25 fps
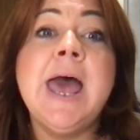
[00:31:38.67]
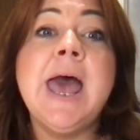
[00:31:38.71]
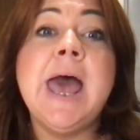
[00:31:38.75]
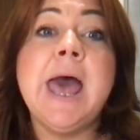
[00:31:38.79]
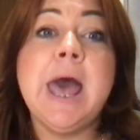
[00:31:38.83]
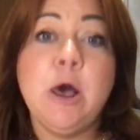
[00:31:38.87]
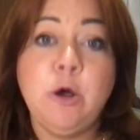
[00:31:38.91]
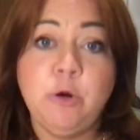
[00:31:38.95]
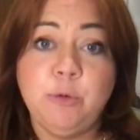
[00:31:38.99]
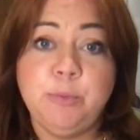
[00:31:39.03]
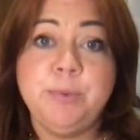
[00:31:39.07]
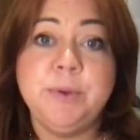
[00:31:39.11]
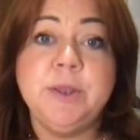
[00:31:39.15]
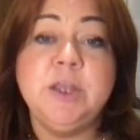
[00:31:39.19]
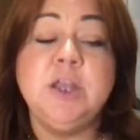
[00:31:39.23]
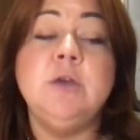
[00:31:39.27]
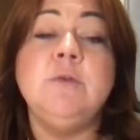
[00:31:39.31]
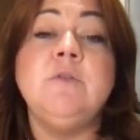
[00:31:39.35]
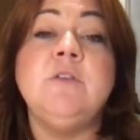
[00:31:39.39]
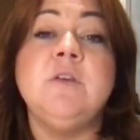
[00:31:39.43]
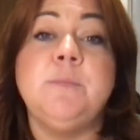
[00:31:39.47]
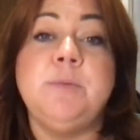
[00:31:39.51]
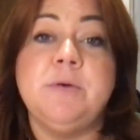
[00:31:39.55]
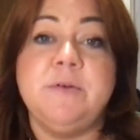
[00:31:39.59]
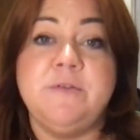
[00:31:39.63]
helping you
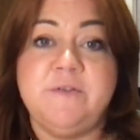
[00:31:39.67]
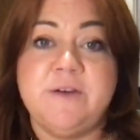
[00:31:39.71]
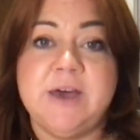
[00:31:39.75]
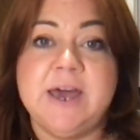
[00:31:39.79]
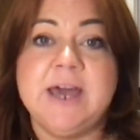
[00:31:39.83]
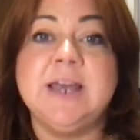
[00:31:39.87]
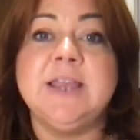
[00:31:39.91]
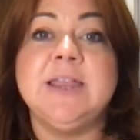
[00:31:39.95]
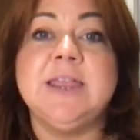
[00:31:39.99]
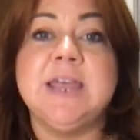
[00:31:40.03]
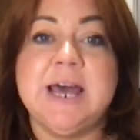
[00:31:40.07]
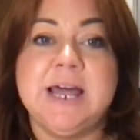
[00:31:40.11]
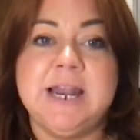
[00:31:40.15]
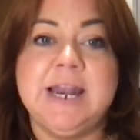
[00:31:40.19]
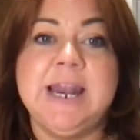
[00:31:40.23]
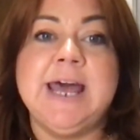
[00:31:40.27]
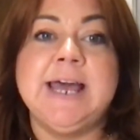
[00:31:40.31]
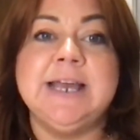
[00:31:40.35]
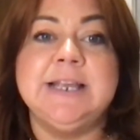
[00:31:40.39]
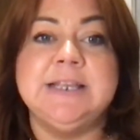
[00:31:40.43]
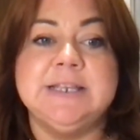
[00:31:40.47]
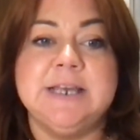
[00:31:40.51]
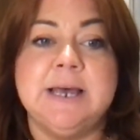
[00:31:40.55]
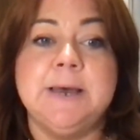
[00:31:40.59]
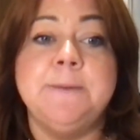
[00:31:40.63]
to perfect that
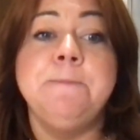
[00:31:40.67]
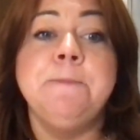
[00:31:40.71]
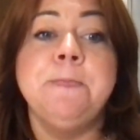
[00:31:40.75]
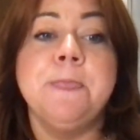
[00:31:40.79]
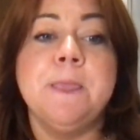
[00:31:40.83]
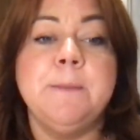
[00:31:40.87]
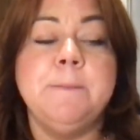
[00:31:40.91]
letter,